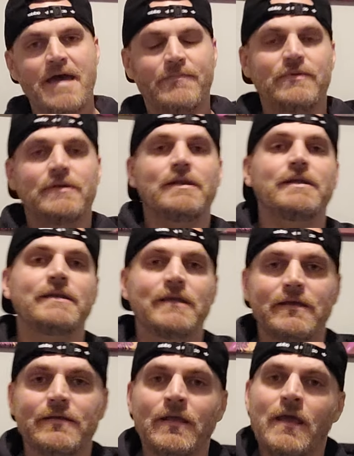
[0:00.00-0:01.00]
happen. It
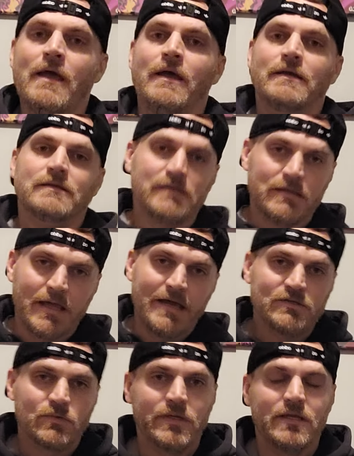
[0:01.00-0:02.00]
did. said
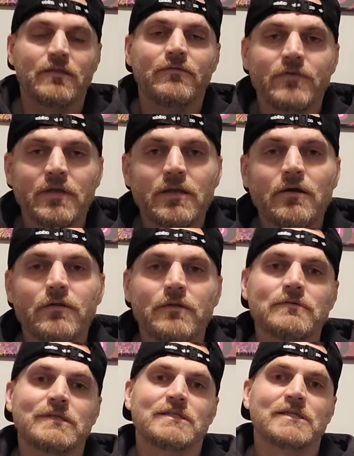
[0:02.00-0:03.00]
last week in the video there
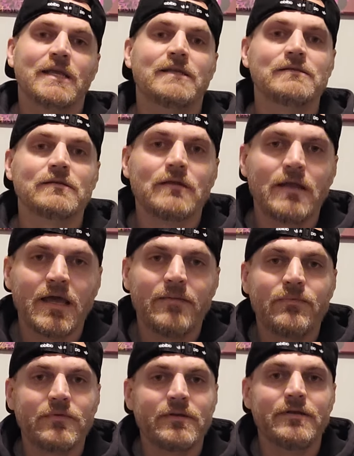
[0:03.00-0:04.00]
was a chance it could
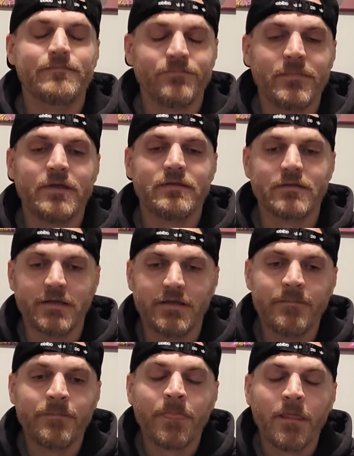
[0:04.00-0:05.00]
happen, and it
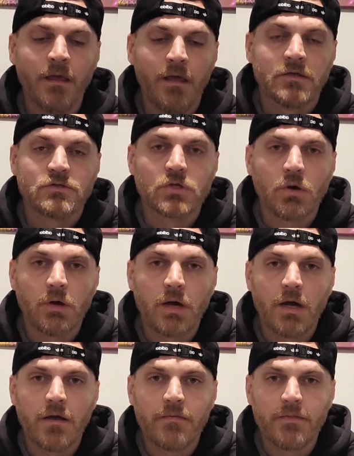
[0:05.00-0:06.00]
did. So
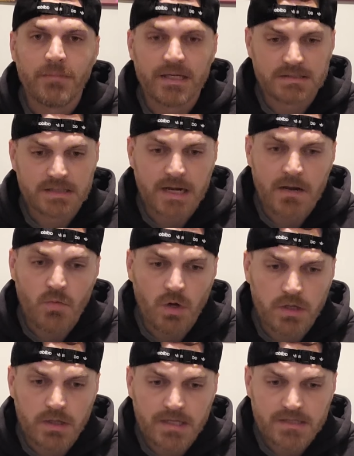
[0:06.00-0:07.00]
uh, the bets that I
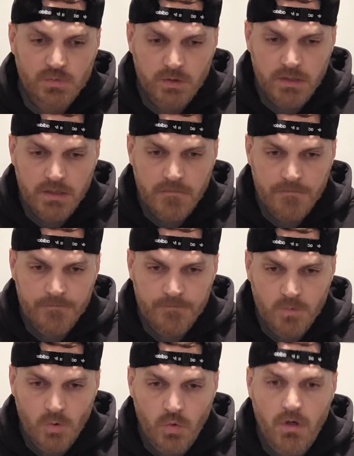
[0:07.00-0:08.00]
won last week
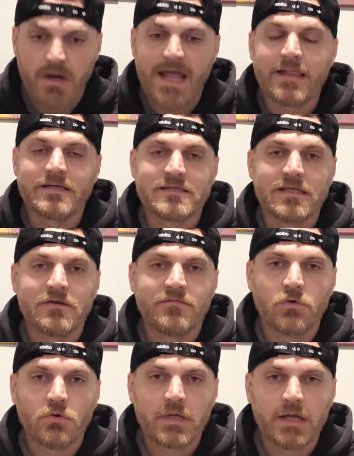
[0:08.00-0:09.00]
were Alexander
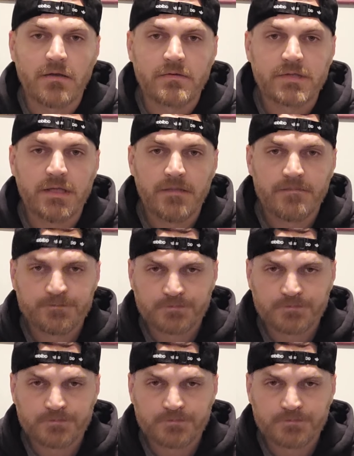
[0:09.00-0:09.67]
Volkanovski.